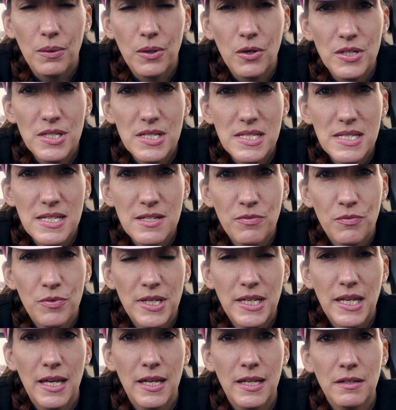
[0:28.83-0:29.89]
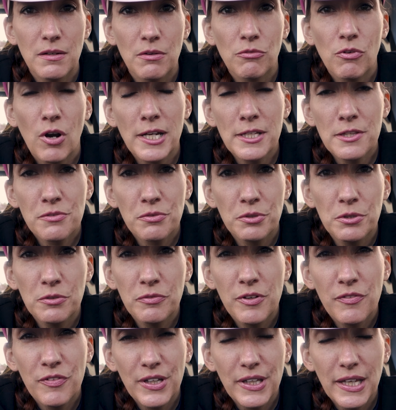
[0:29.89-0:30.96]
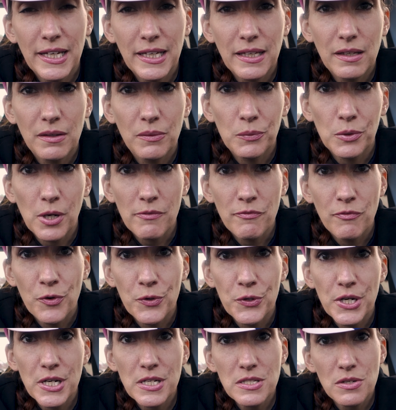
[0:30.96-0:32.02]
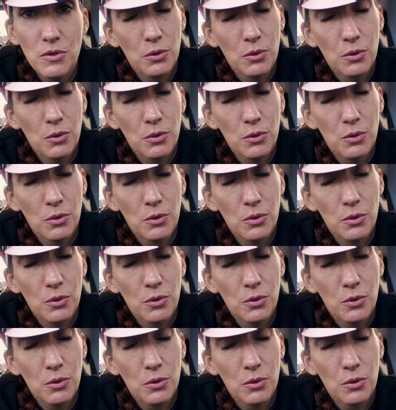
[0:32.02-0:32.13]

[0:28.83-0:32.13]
We're going to see if we can ride through if we feel like we're up for it,